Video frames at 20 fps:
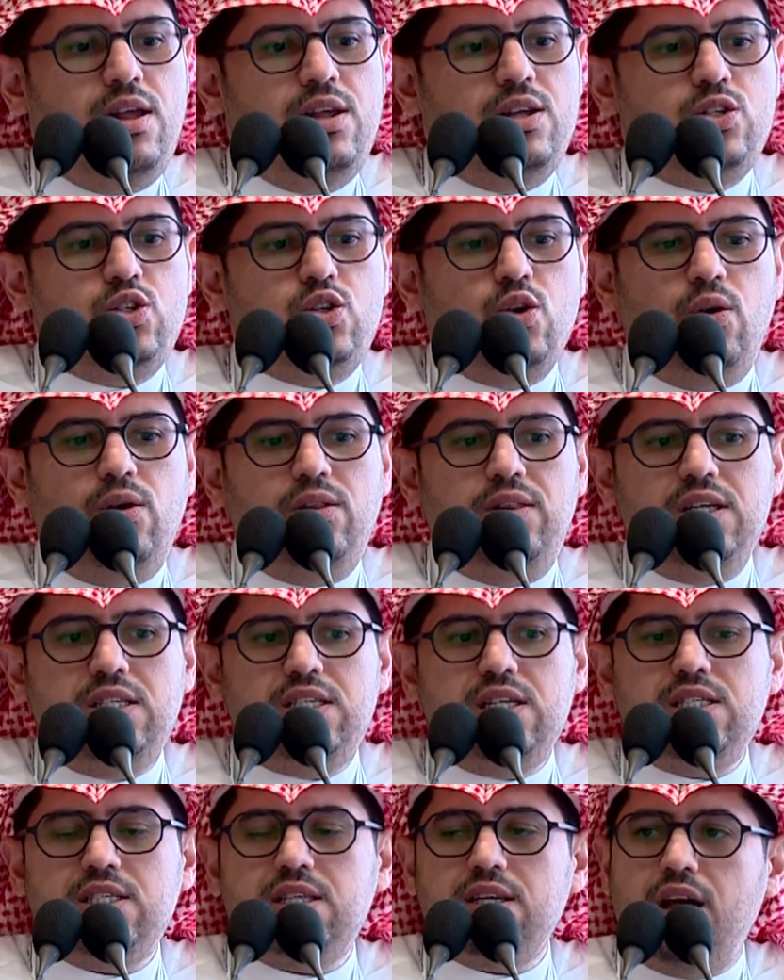So
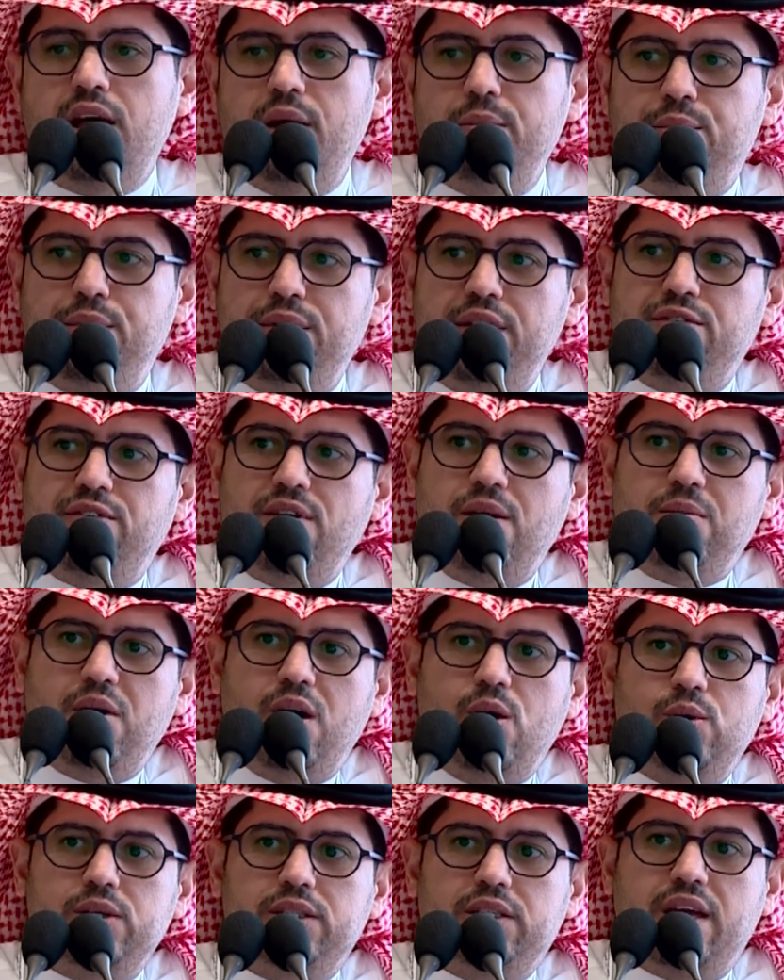this is a brief
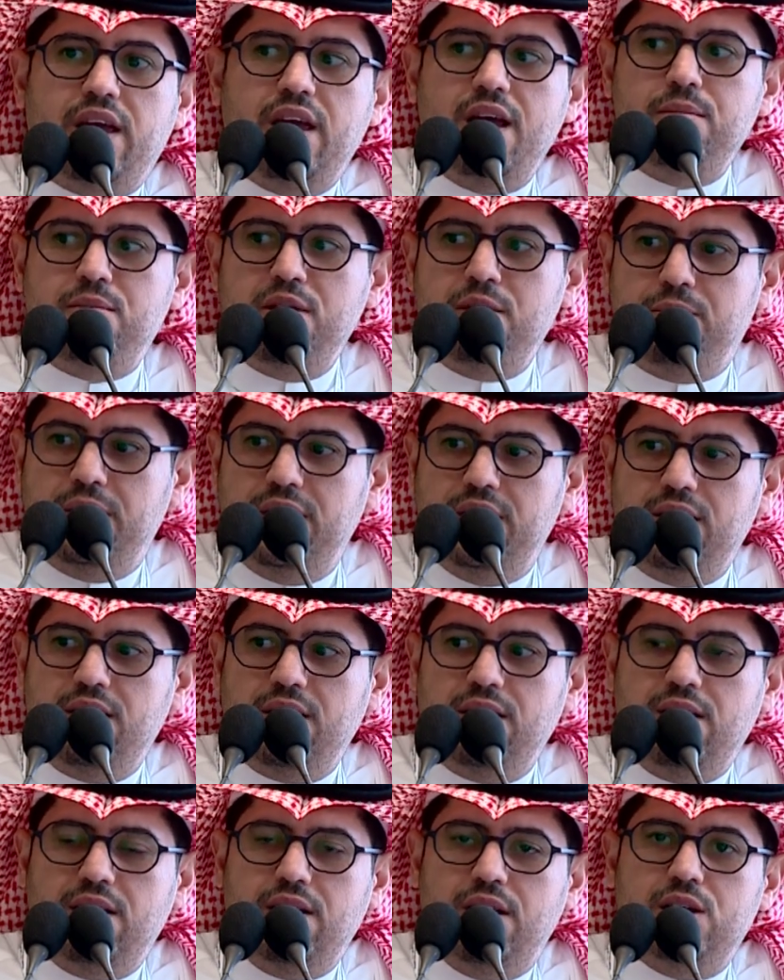about KBB.
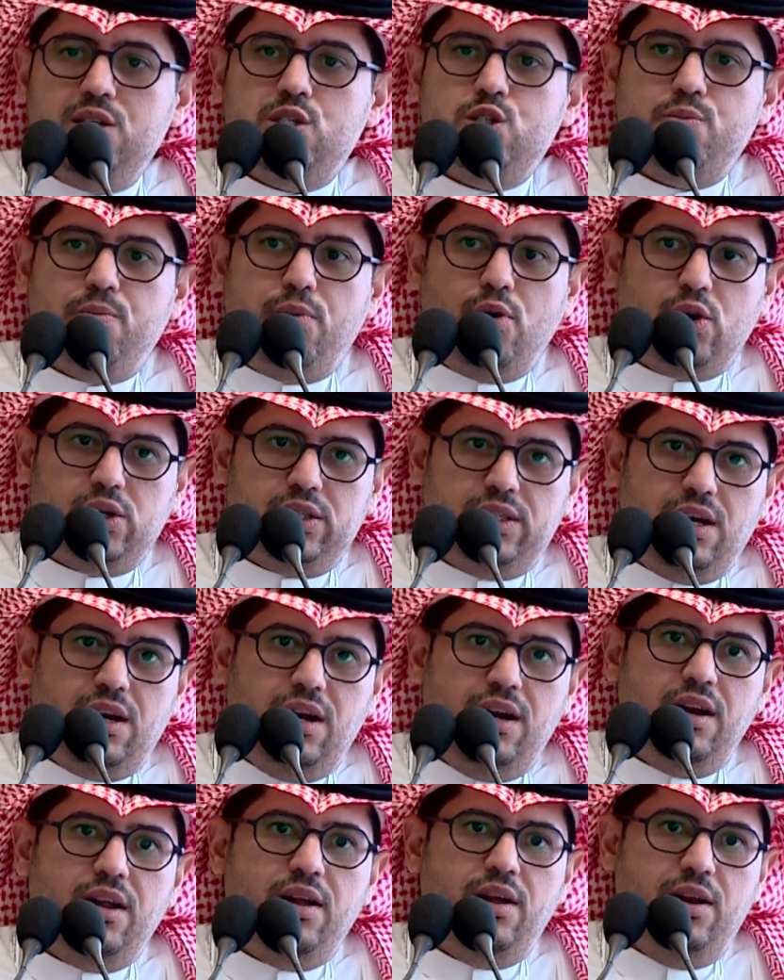It's
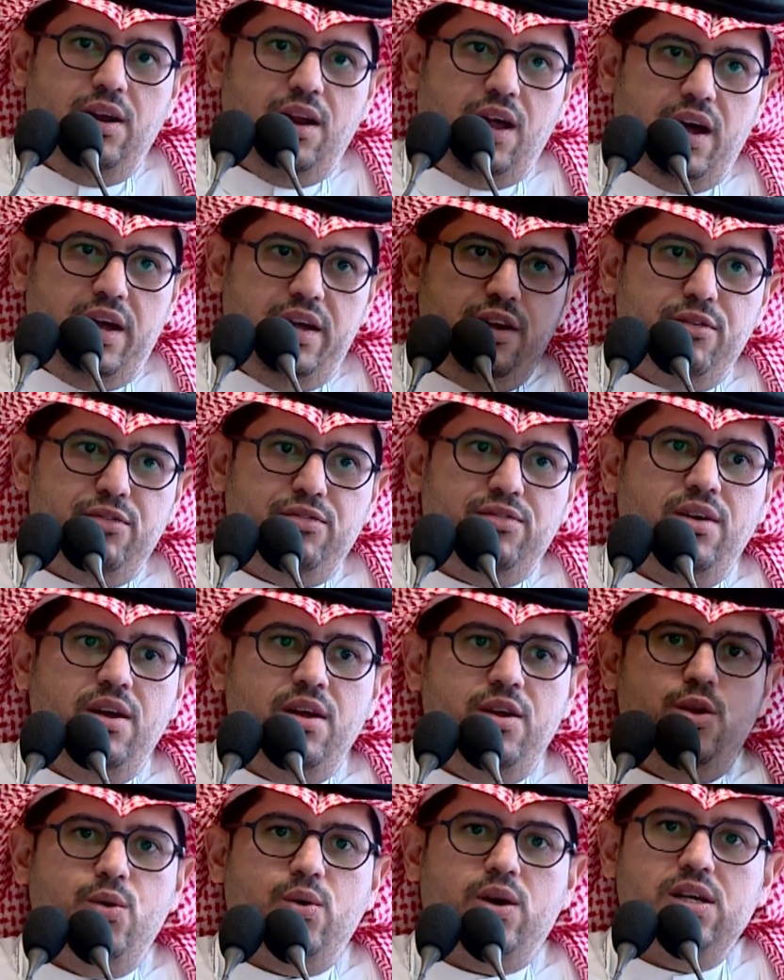portal live.
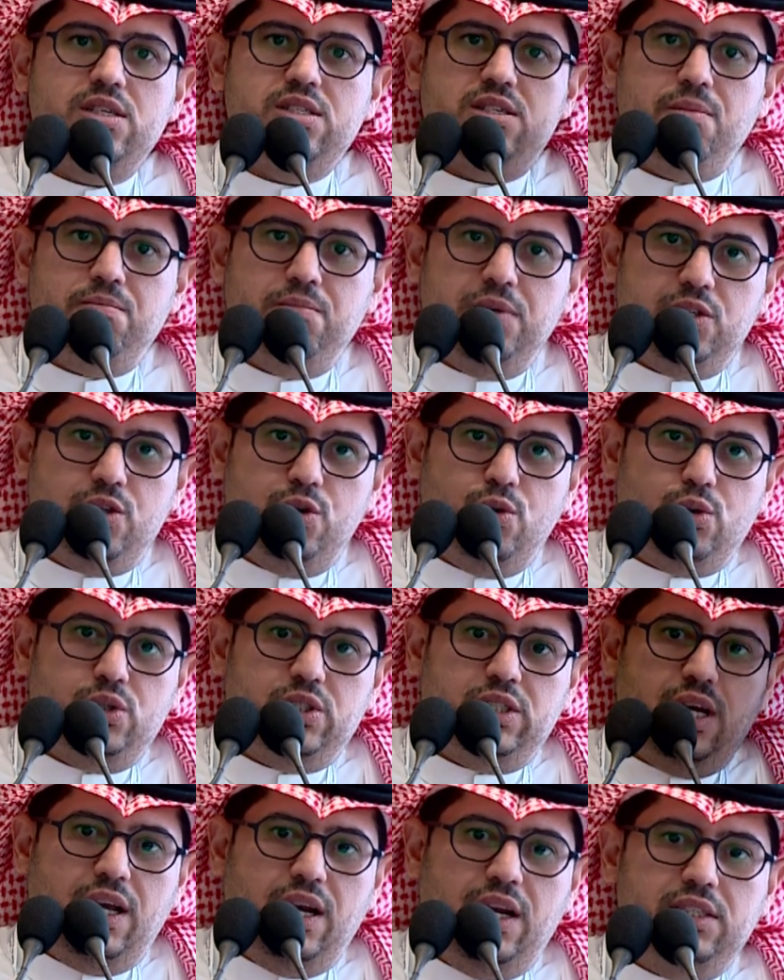You can submit your
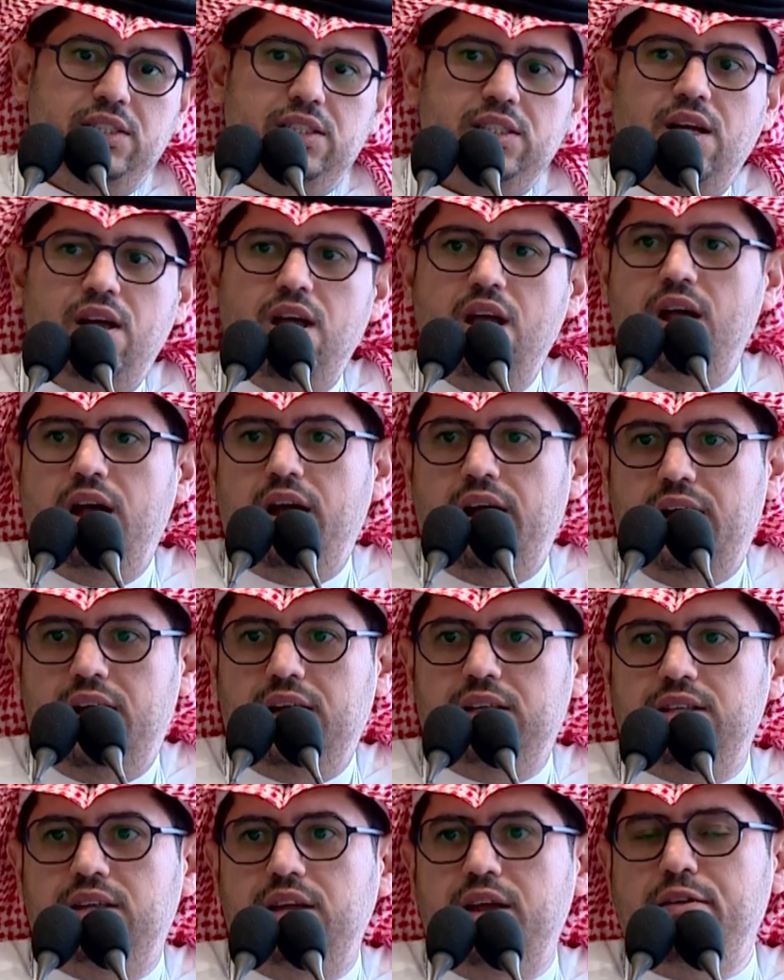challenge,
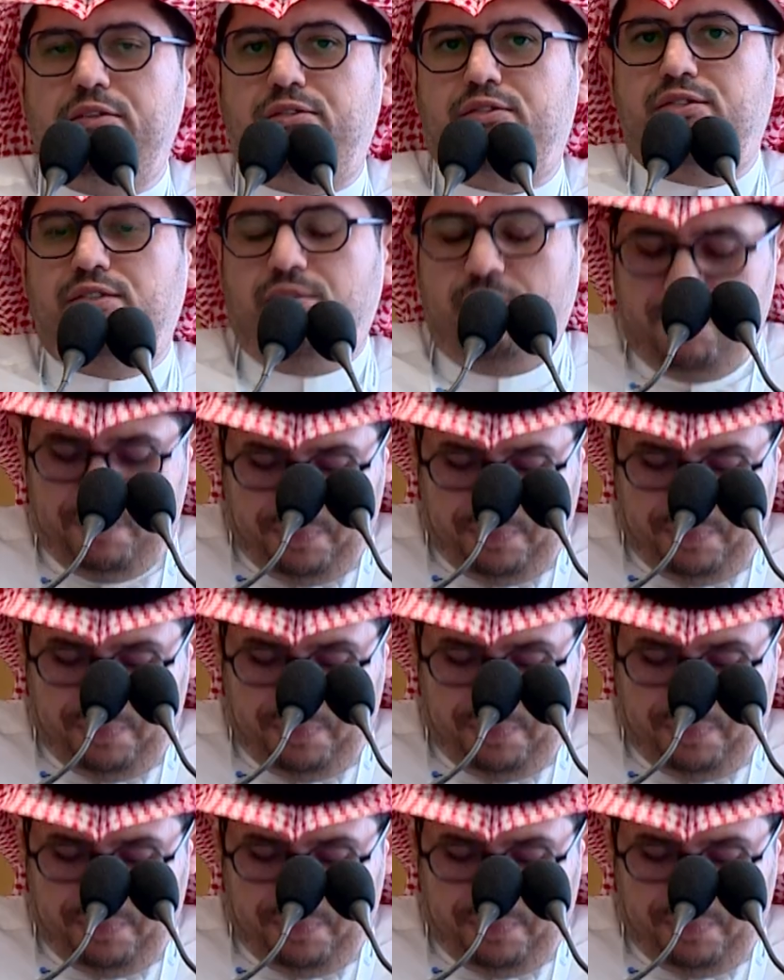and if